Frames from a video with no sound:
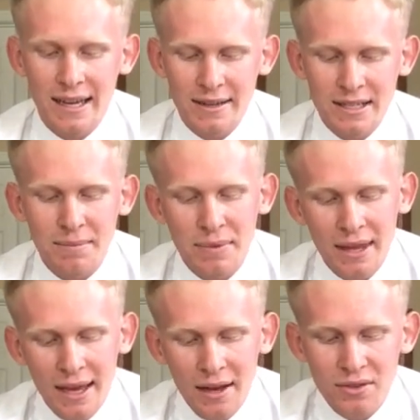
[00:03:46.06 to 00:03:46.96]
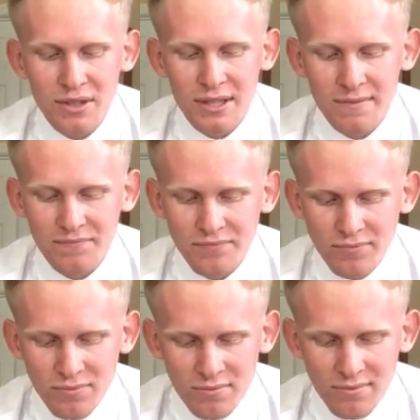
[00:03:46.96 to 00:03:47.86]
Something else,
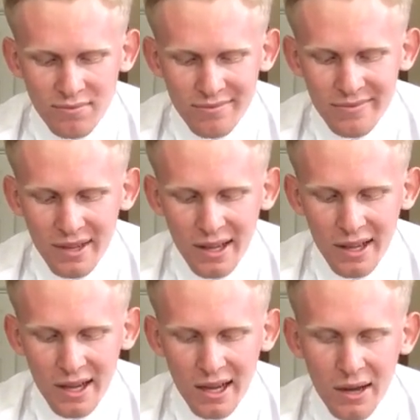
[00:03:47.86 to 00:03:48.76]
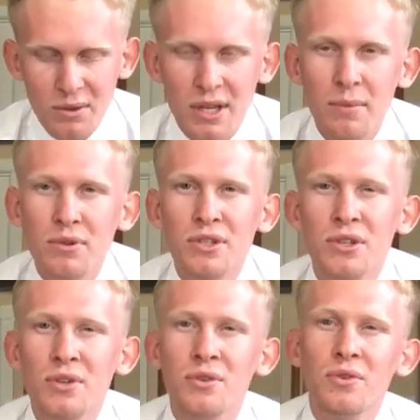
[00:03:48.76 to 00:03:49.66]
I was able
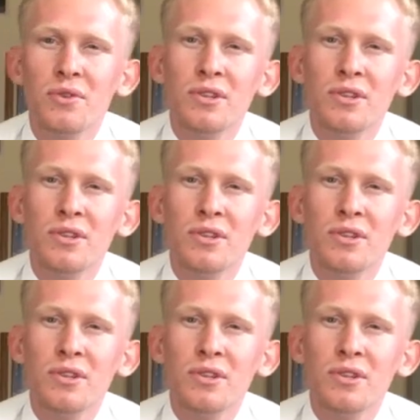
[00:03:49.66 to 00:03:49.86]
to